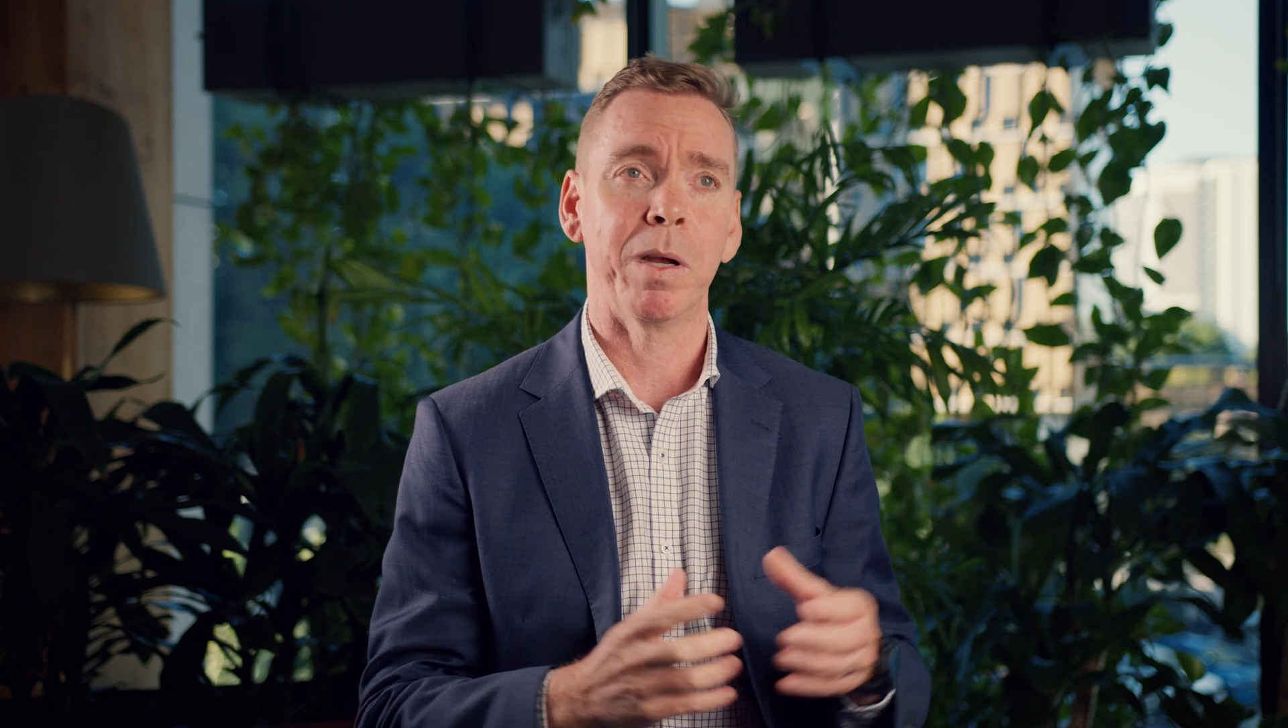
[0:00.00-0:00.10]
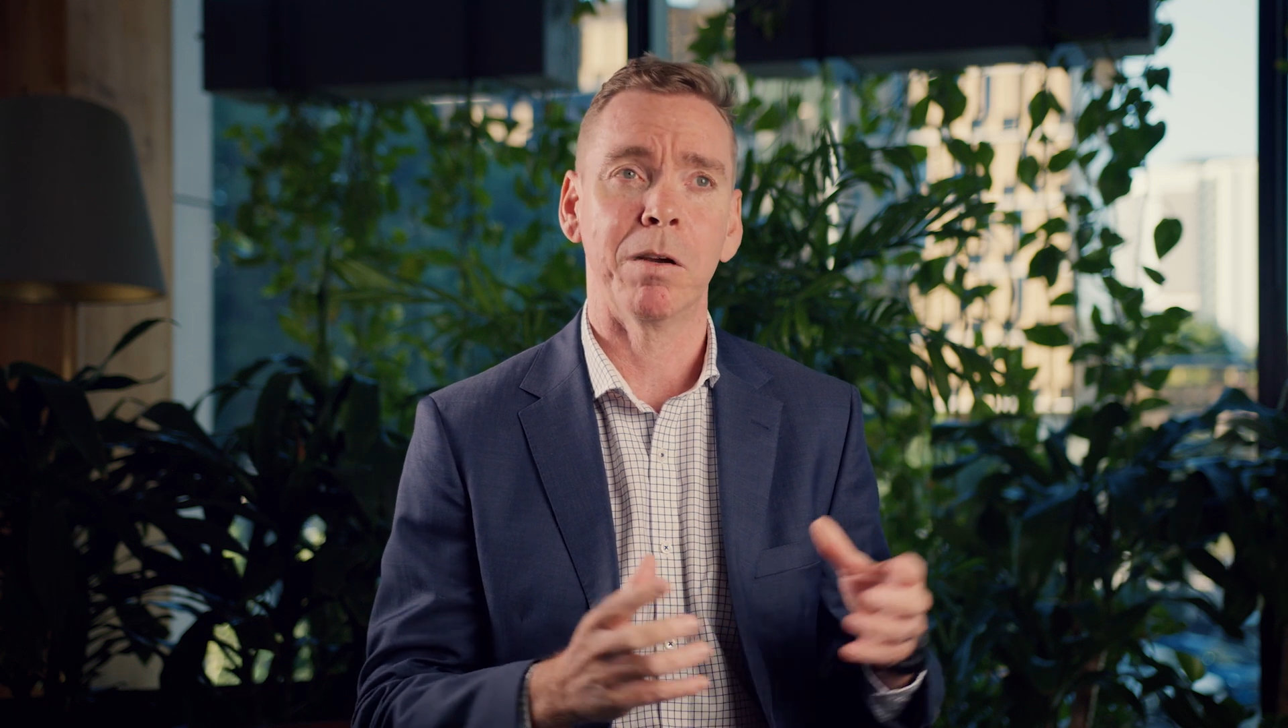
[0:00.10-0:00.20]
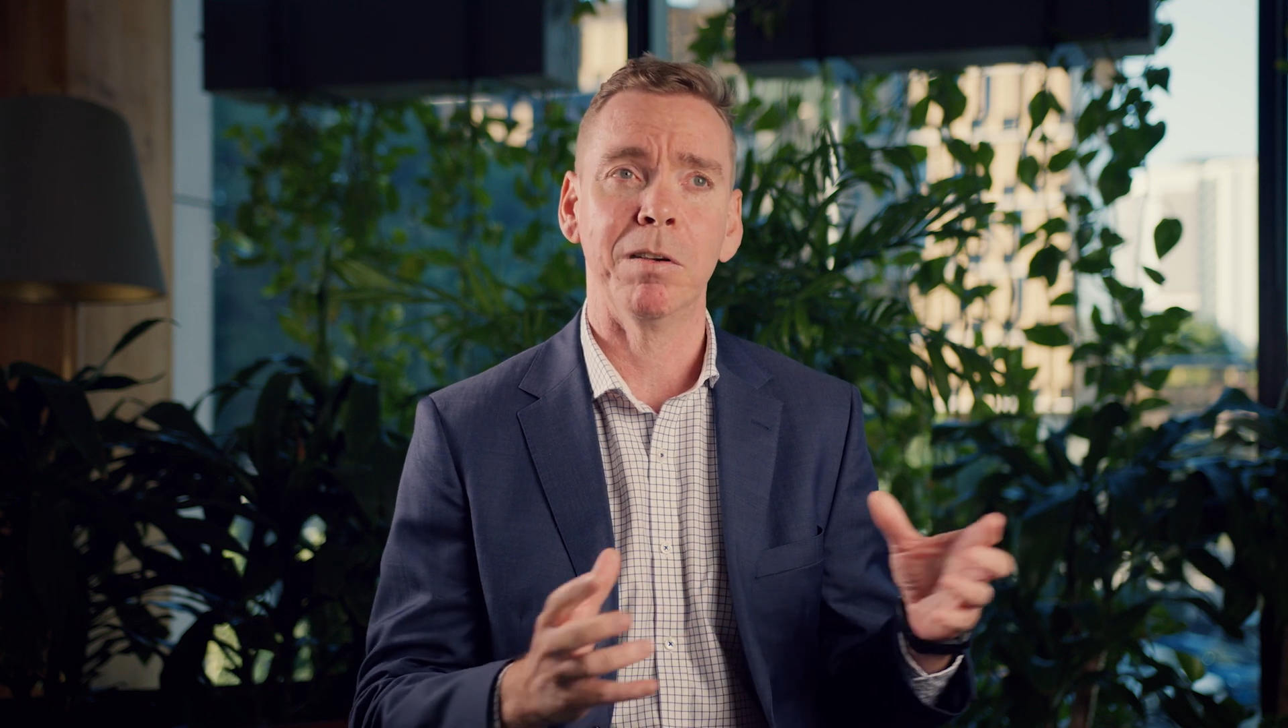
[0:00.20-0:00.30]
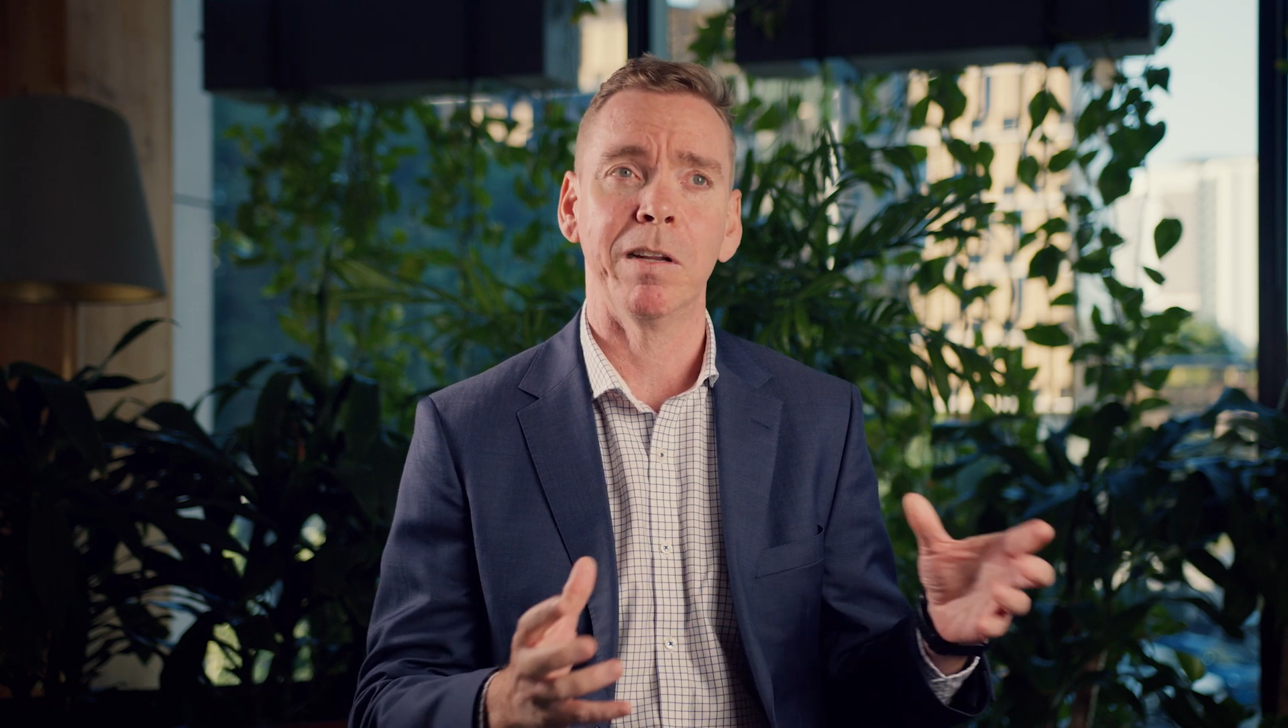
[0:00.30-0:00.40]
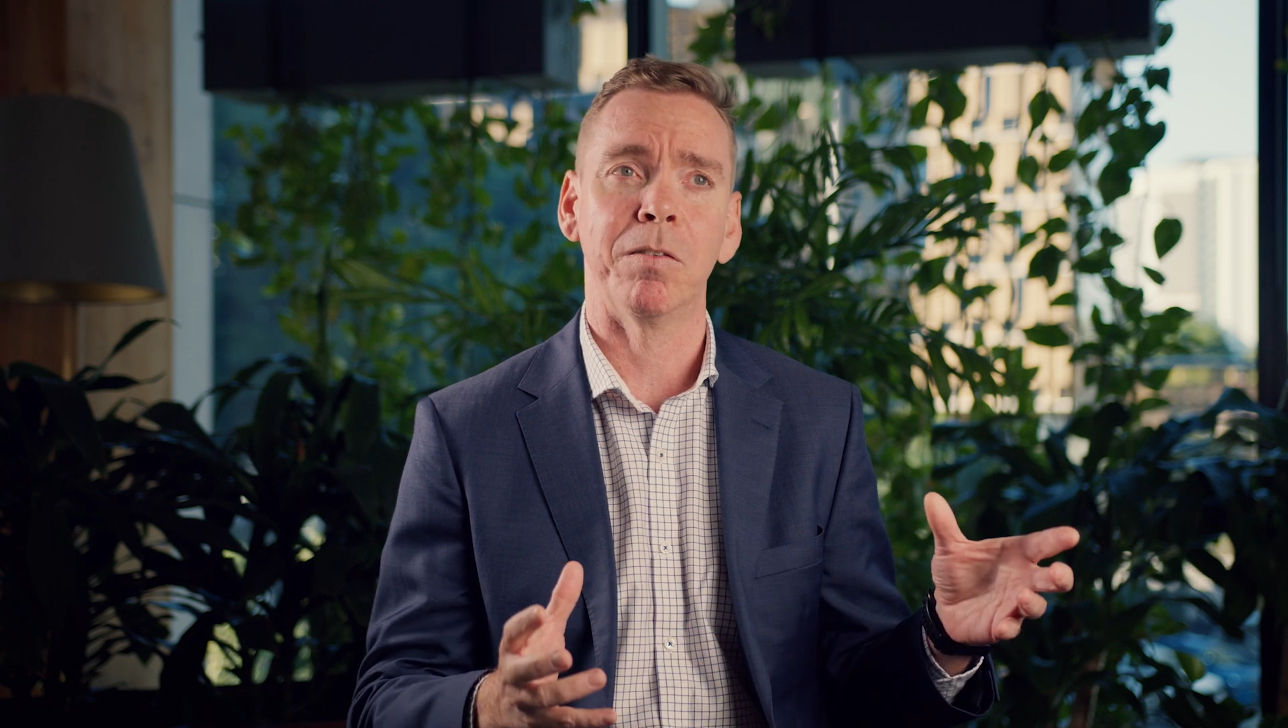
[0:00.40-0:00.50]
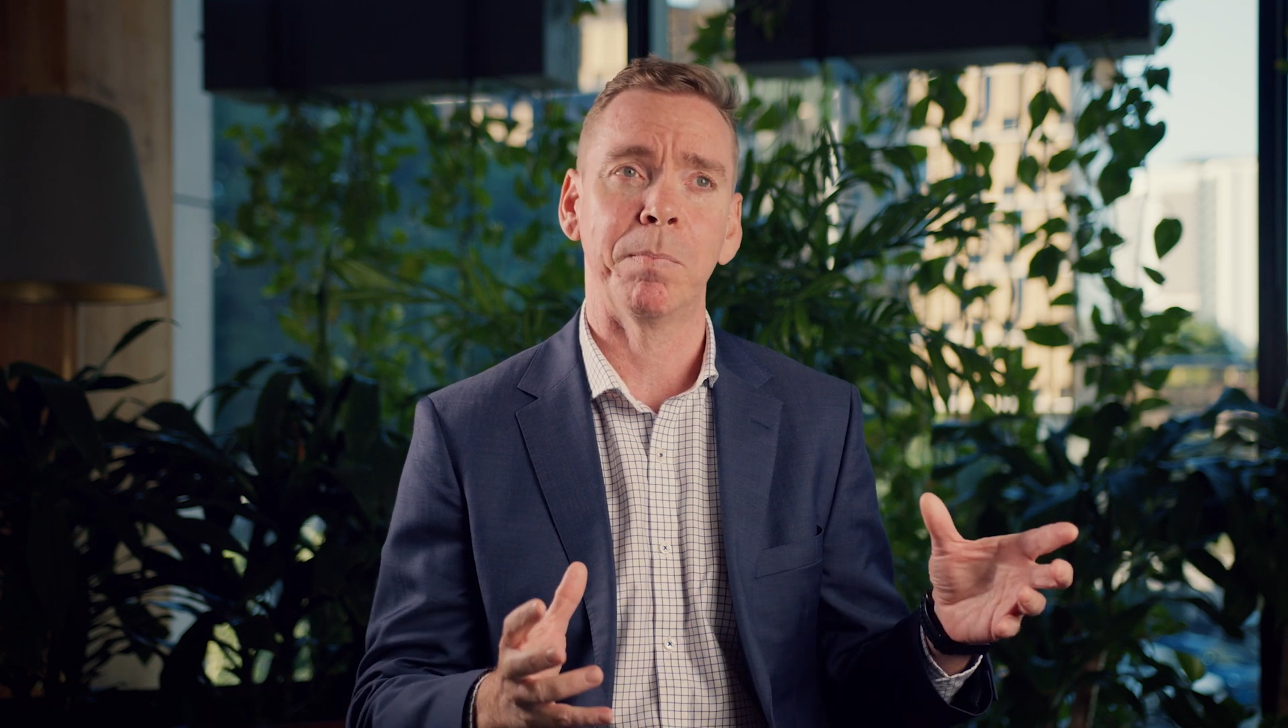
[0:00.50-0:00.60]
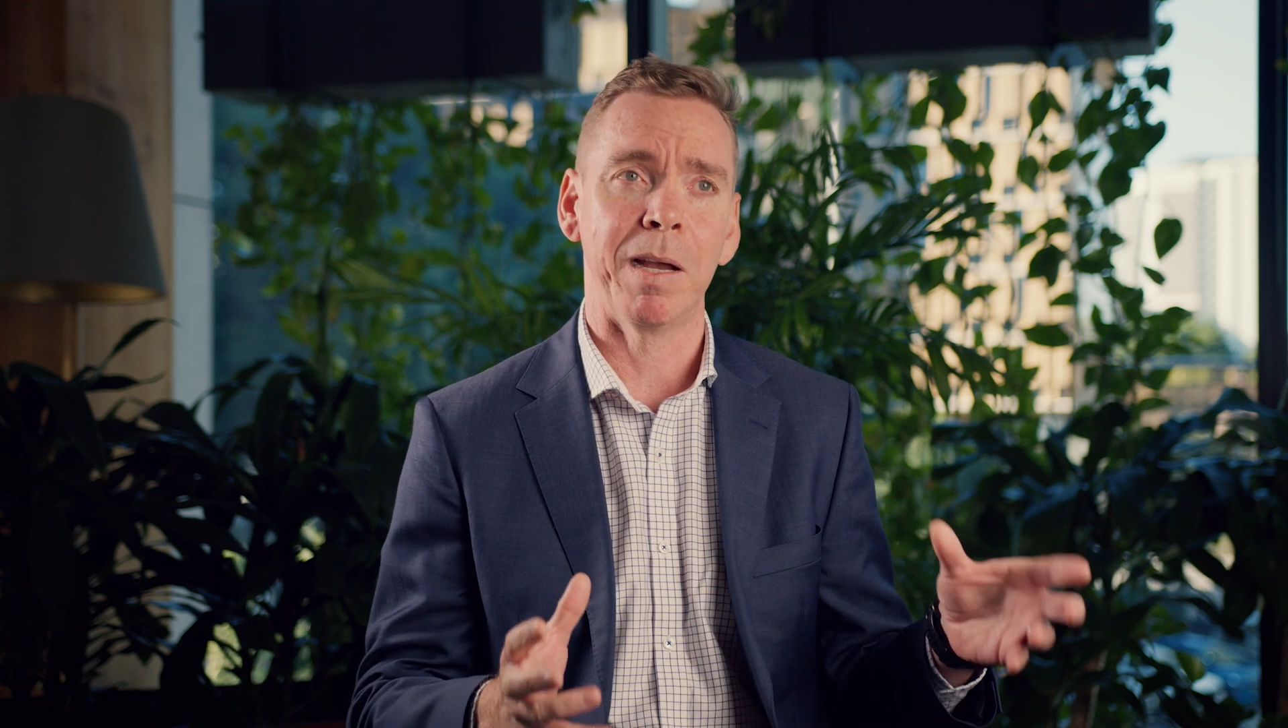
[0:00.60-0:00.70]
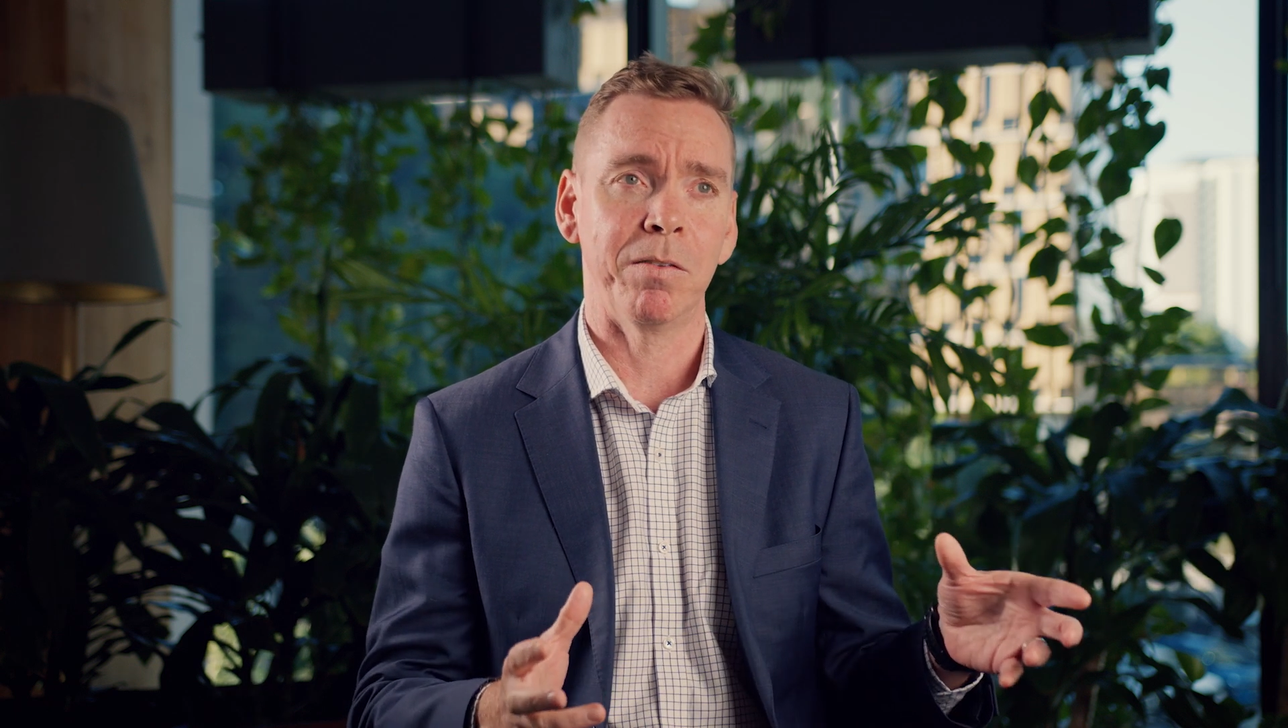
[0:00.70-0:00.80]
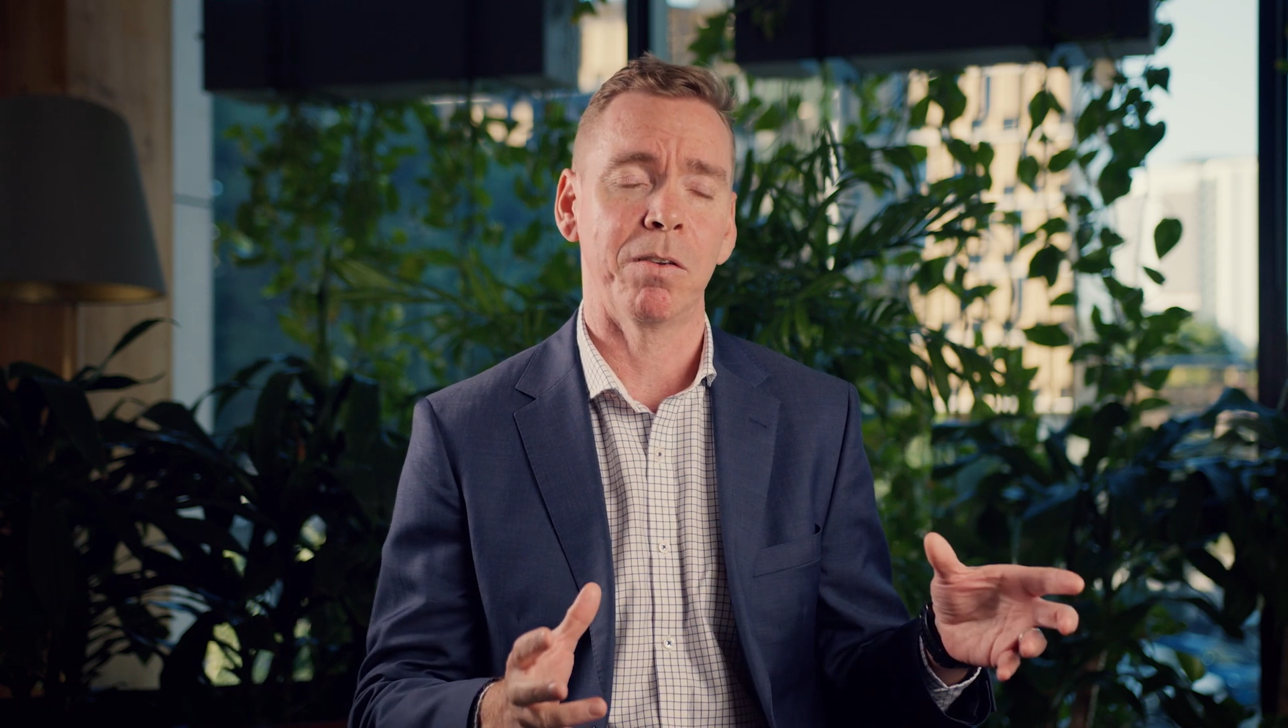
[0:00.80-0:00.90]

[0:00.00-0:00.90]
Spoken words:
you're really space